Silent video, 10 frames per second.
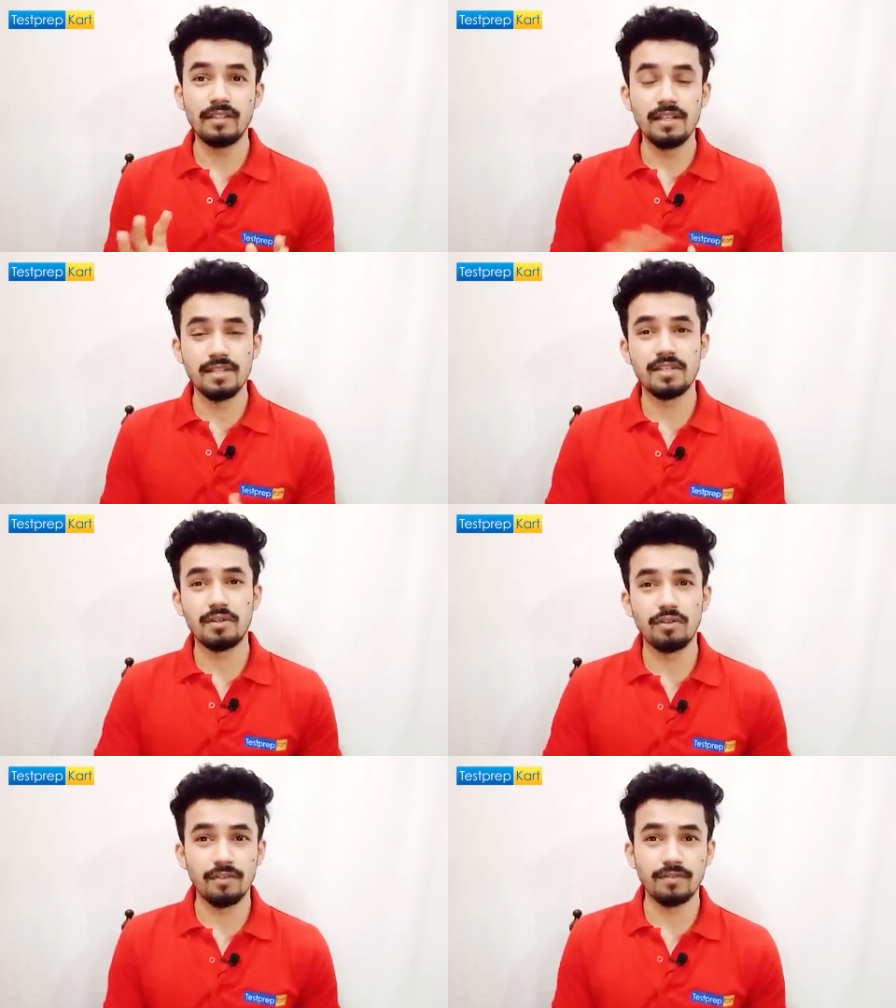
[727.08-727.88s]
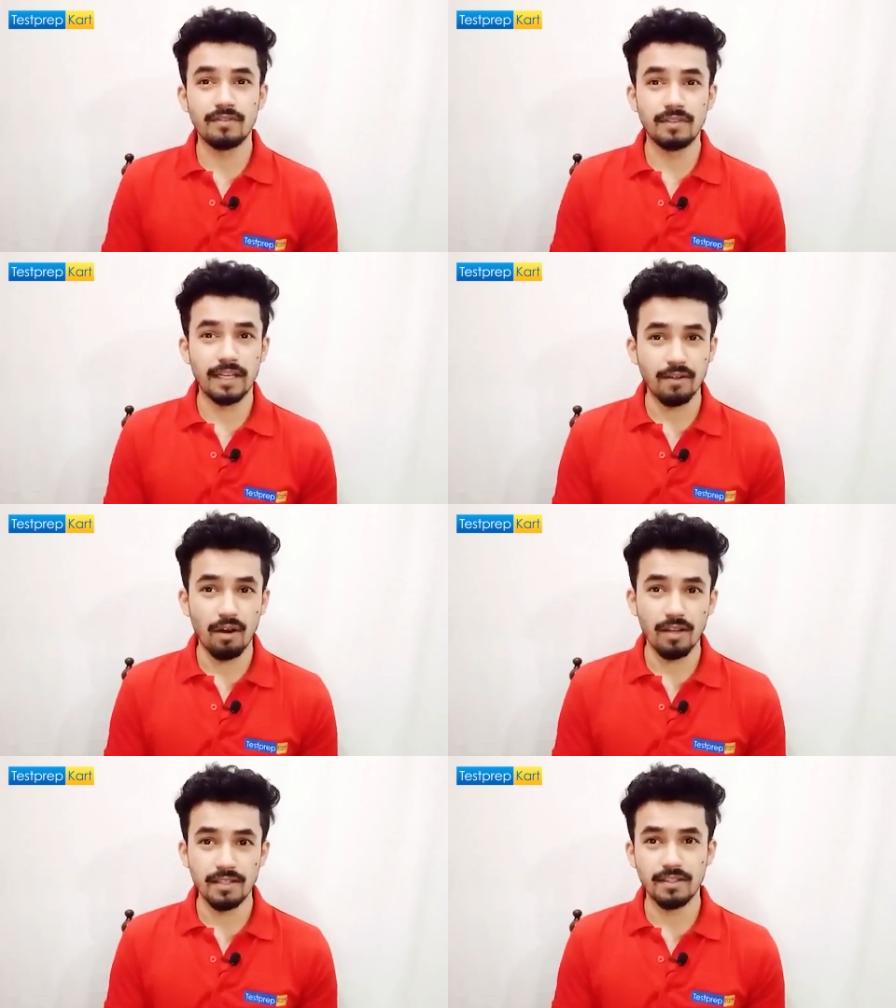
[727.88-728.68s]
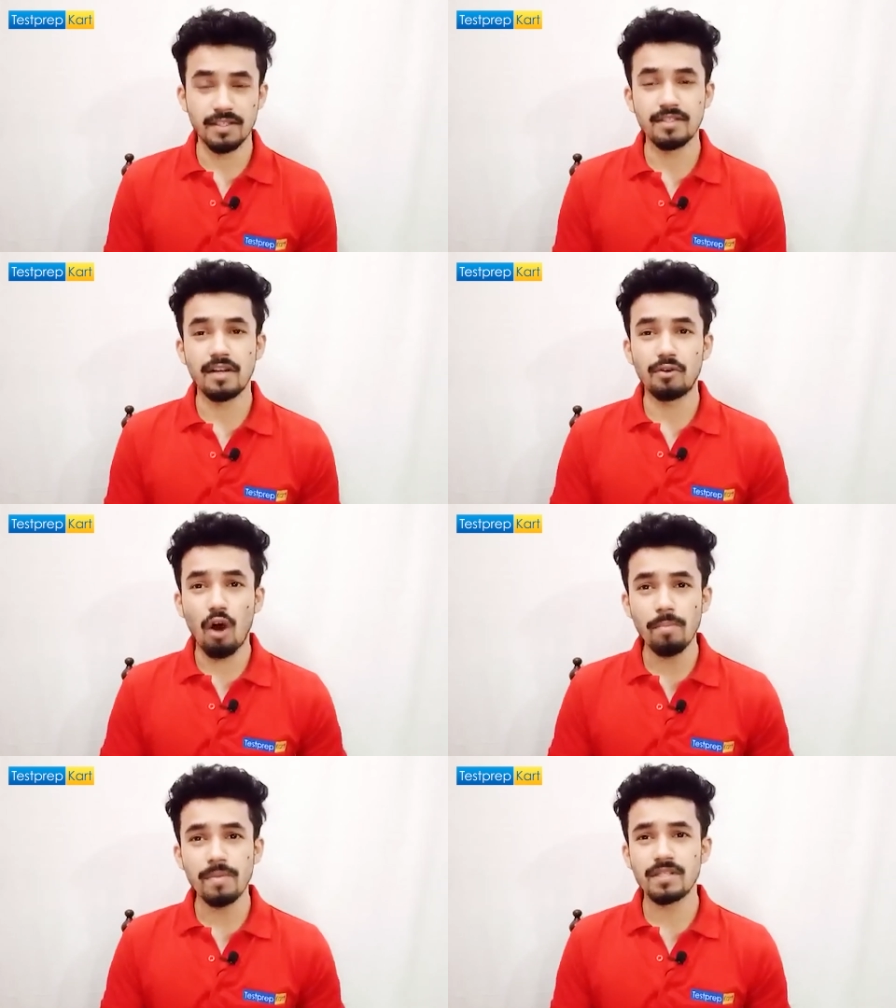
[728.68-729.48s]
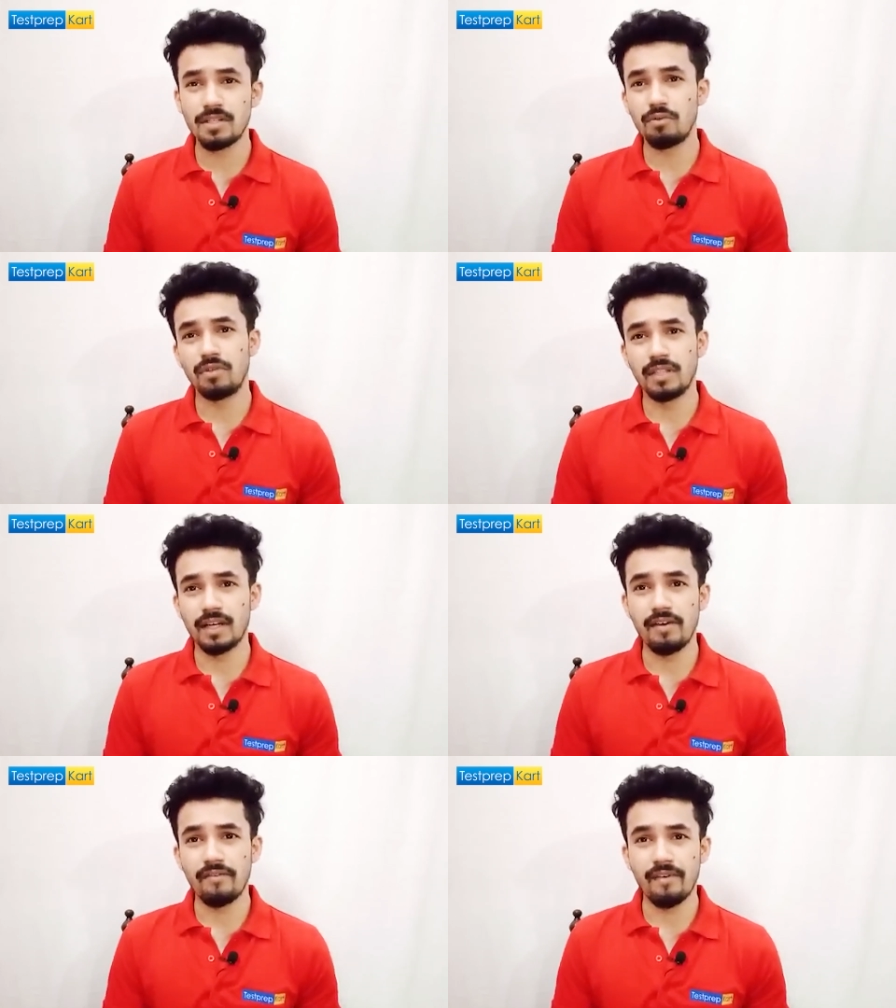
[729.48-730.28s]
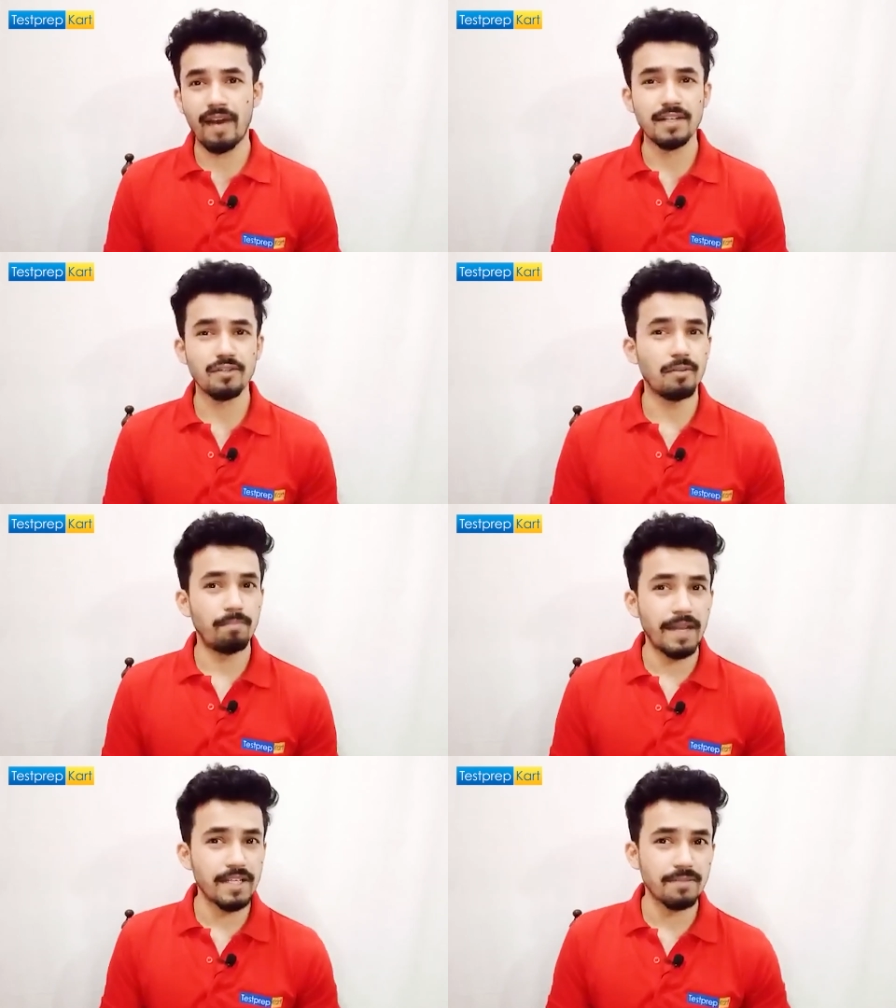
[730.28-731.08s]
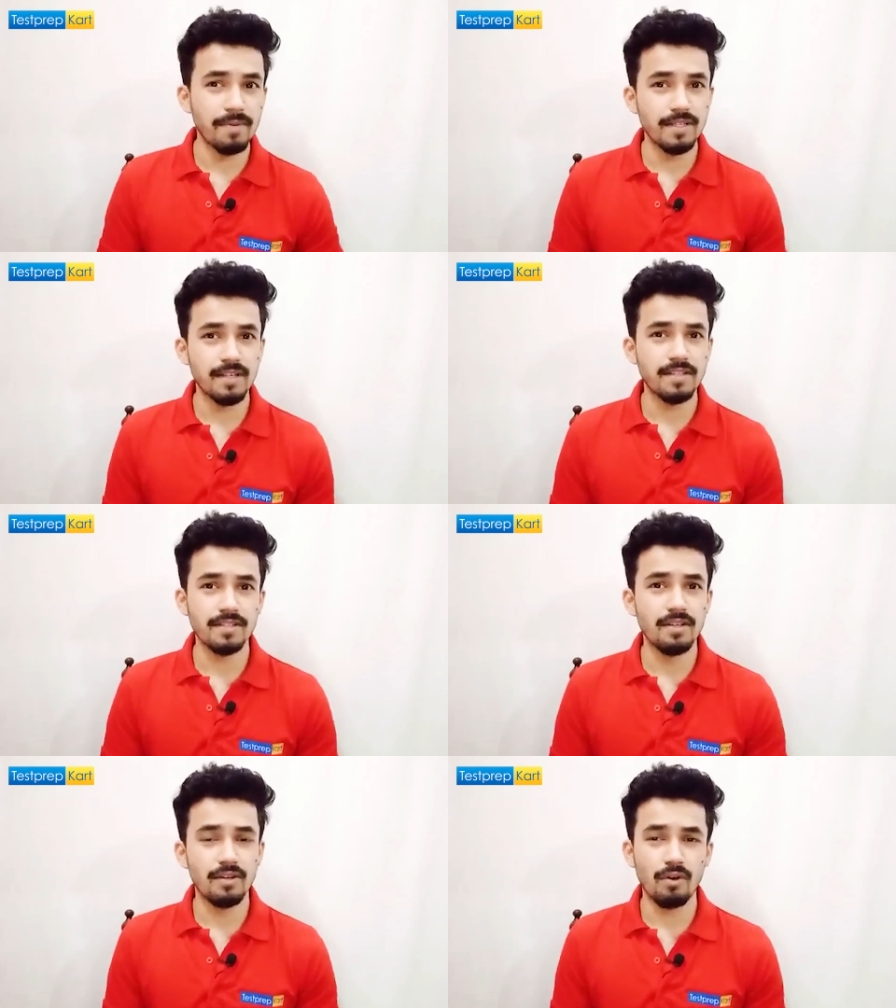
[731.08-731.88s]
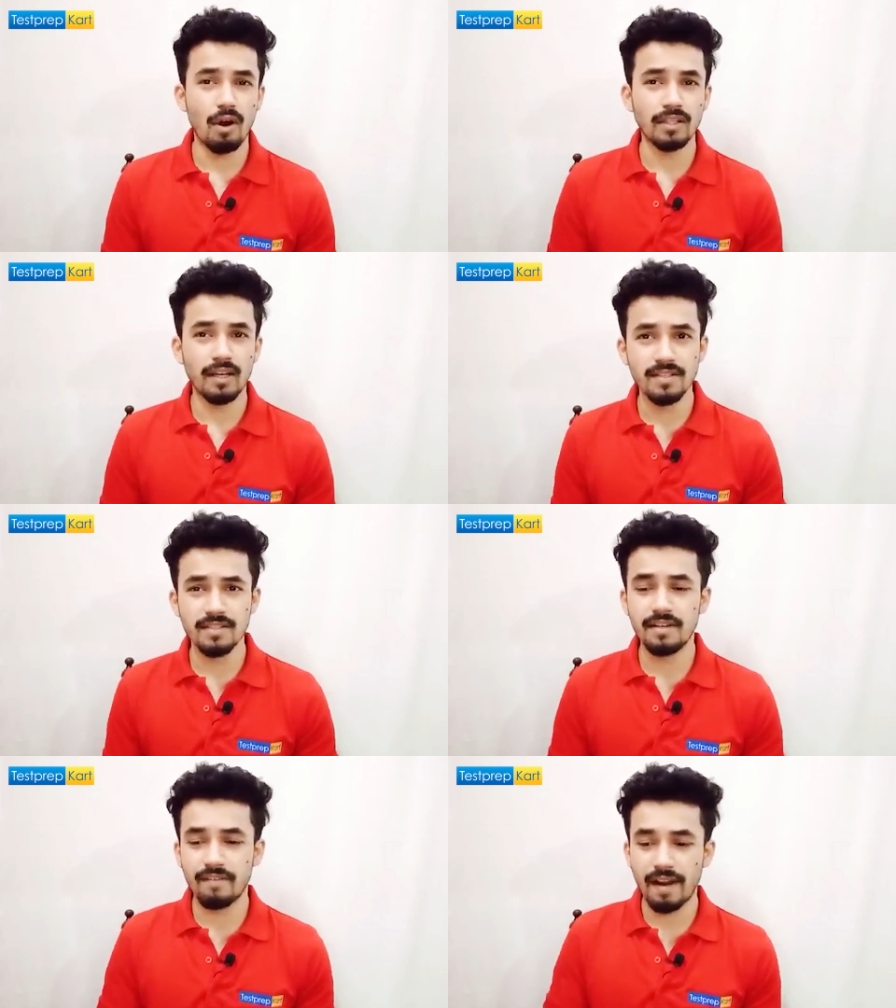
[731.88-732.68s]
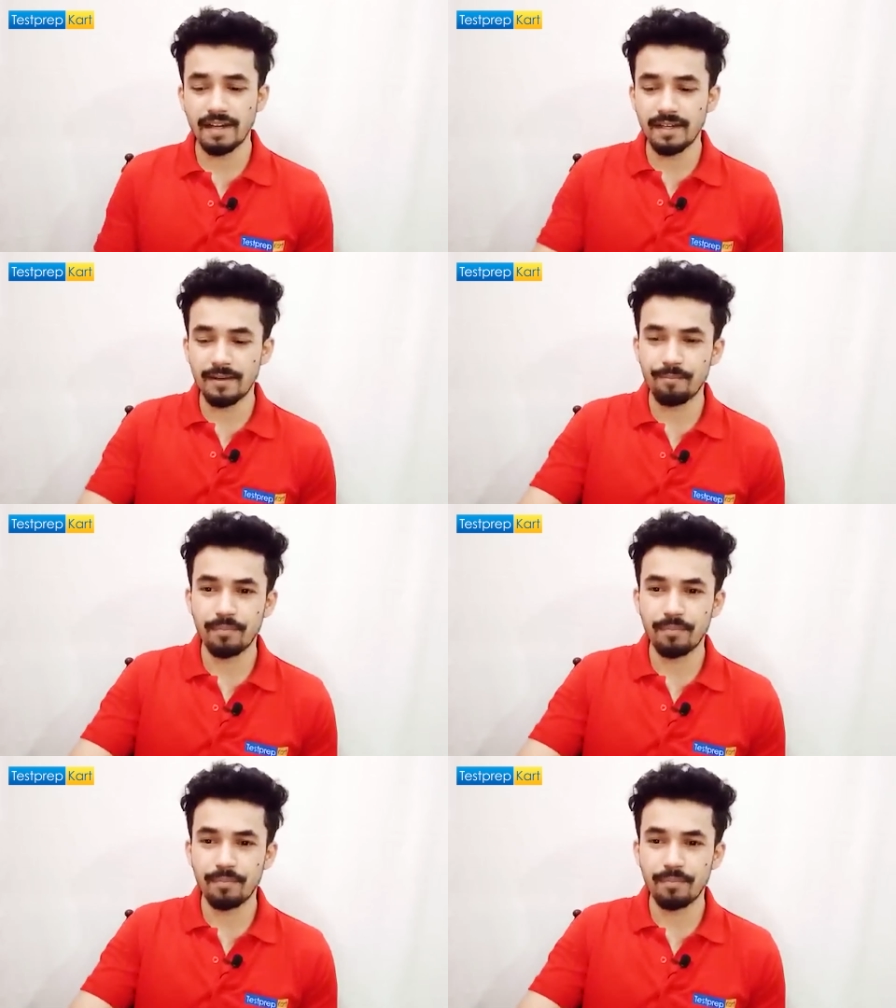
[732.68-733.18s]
Institute of Technology, this is the top institute in the country, right? So the placements is not the concern right here.